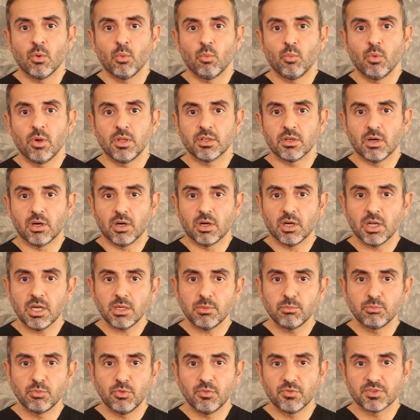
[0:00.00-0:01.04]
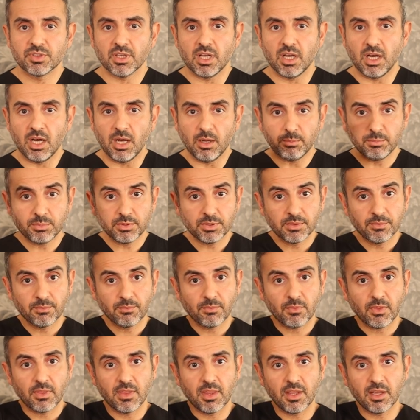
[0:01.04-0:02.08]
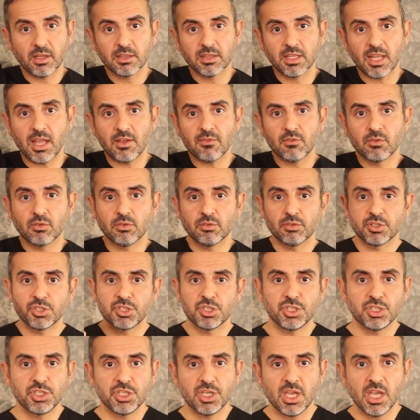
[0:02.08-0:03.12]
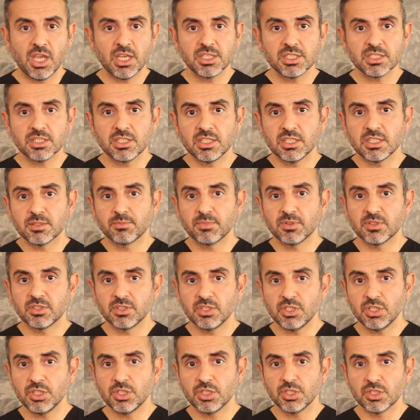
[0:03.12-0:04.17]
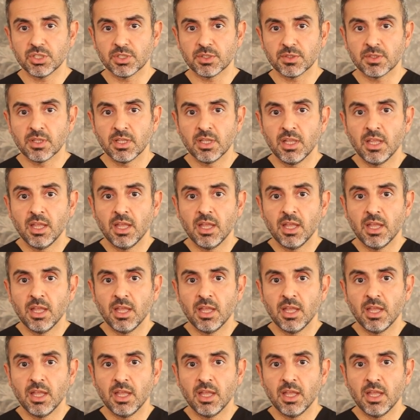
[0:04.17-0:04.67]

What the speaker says: When arm moves up, the clavicle changes its position